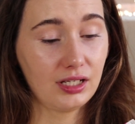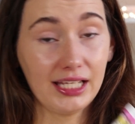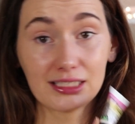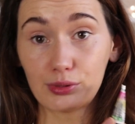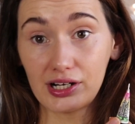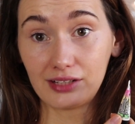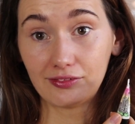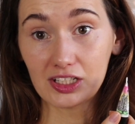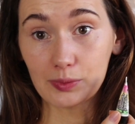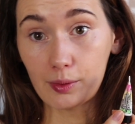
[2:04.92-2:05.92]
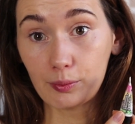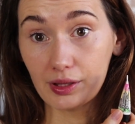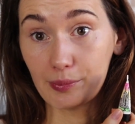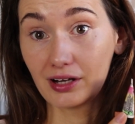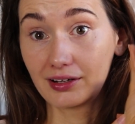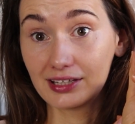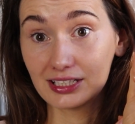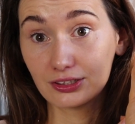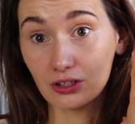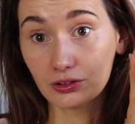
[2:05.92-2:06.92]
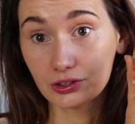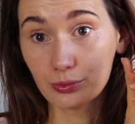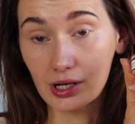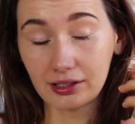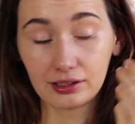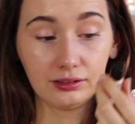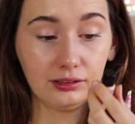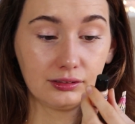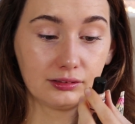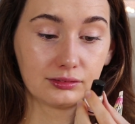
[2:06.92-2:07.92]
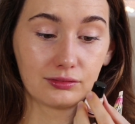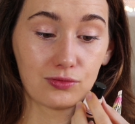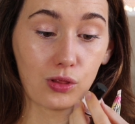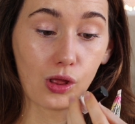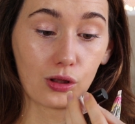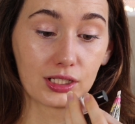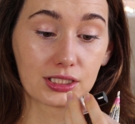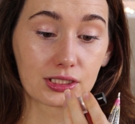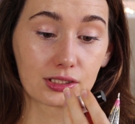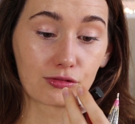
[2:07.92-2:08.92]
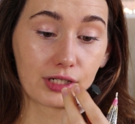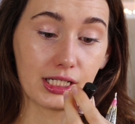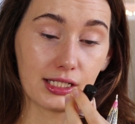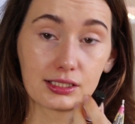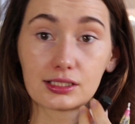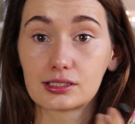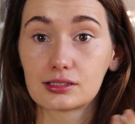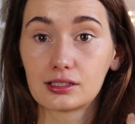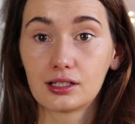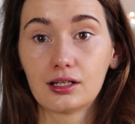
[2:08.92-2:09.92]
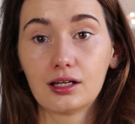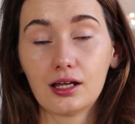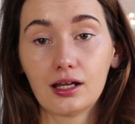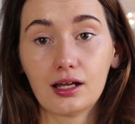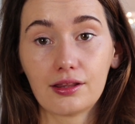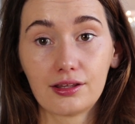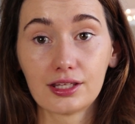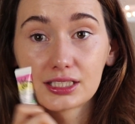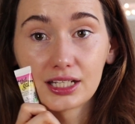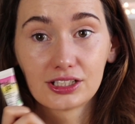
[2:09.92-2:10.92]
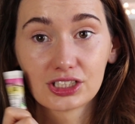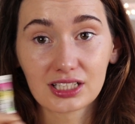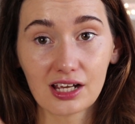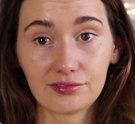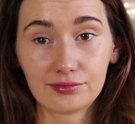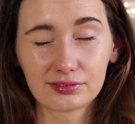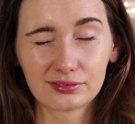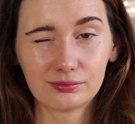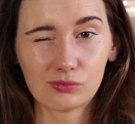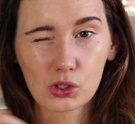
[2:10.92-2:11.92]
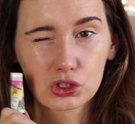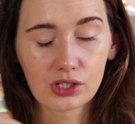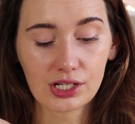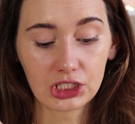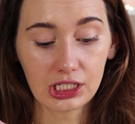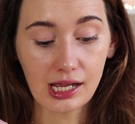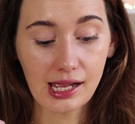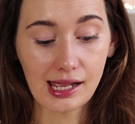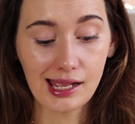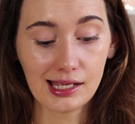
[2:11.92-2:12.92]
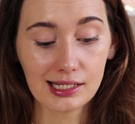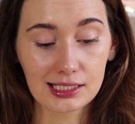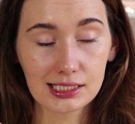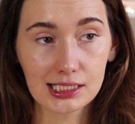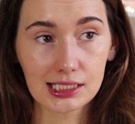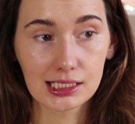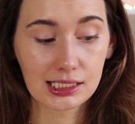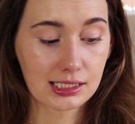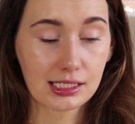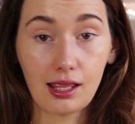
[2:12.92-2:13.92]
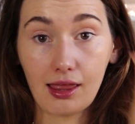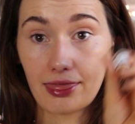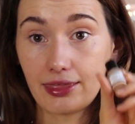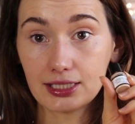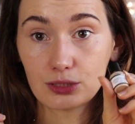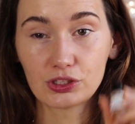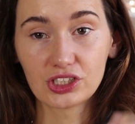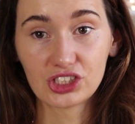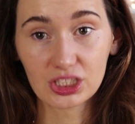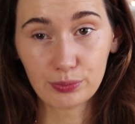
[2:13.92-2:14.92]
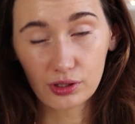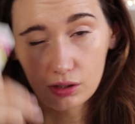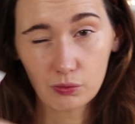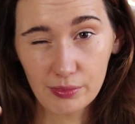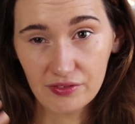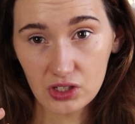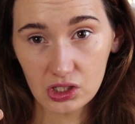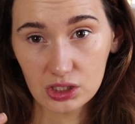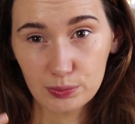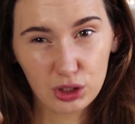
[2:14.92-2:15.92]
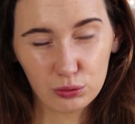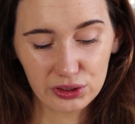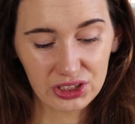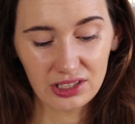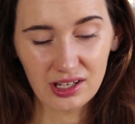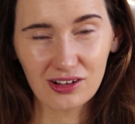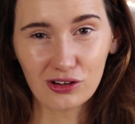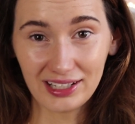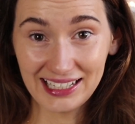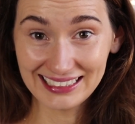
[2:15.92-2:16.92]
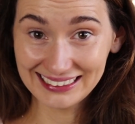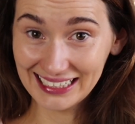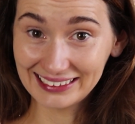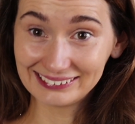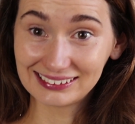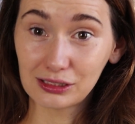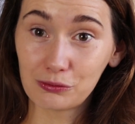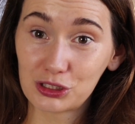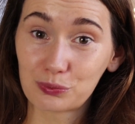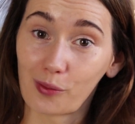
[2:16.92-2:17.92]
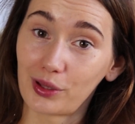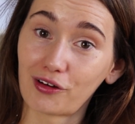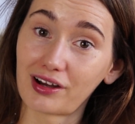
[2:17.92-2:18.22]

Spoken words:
is a brightening face primer, but apparently this is also brightening, Flawless Radiance. And on this side I just have moisturizer and this, which I just put on with my fingers, but you will see that all in a second, which is probably